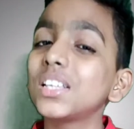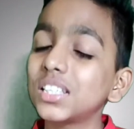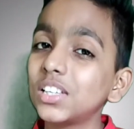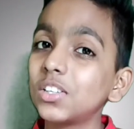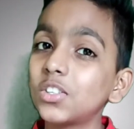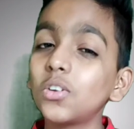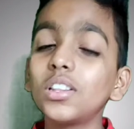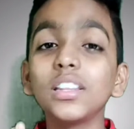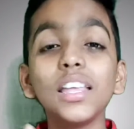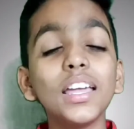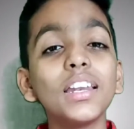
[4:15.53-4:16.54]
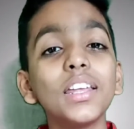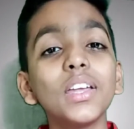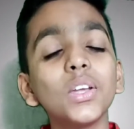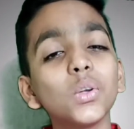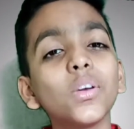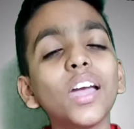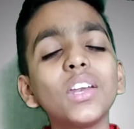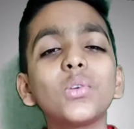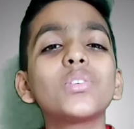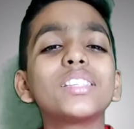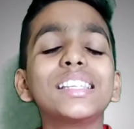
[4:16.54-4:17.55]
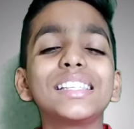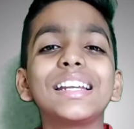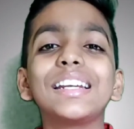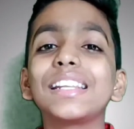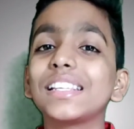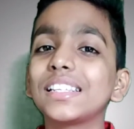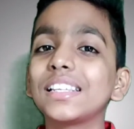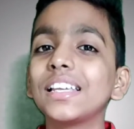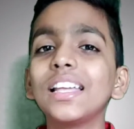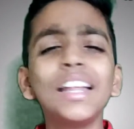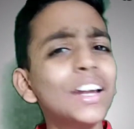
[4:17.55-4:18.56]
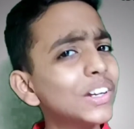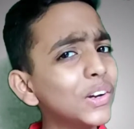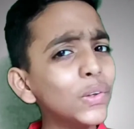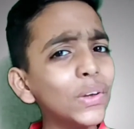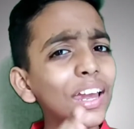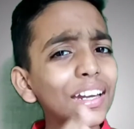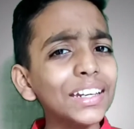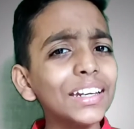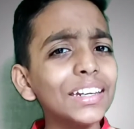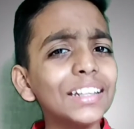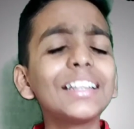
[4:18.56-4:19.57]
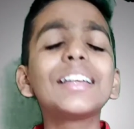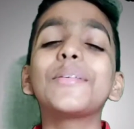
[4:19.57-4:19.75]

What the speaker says: So then you can use this sentence, did you get it?